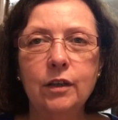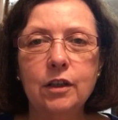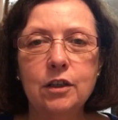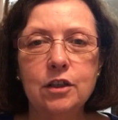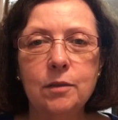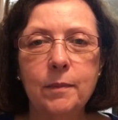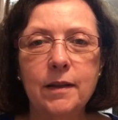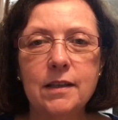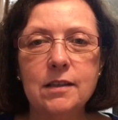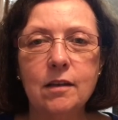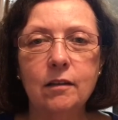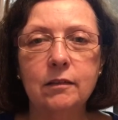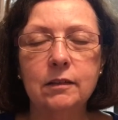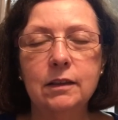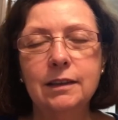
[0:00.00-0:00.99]
It just depends
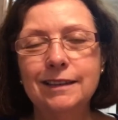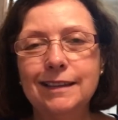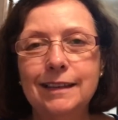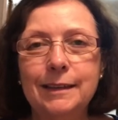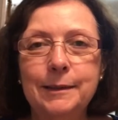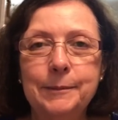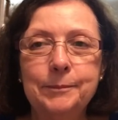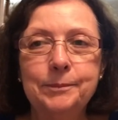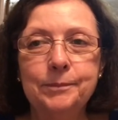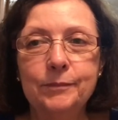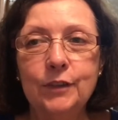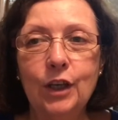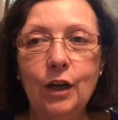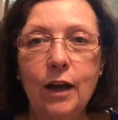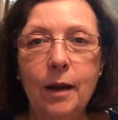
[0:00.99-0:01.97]
on,
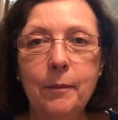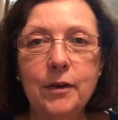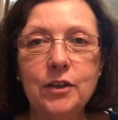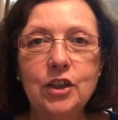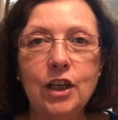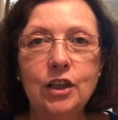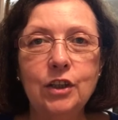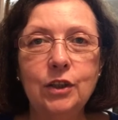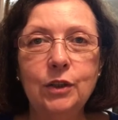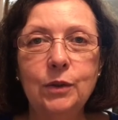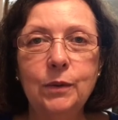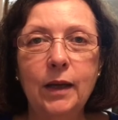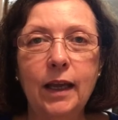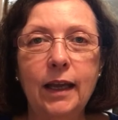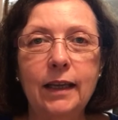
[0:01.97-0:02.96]
you know, how much I
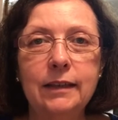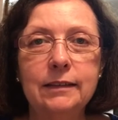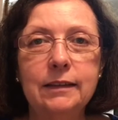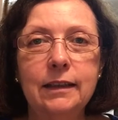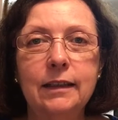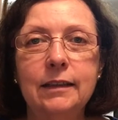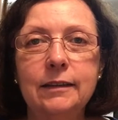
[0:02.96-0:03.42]
do and,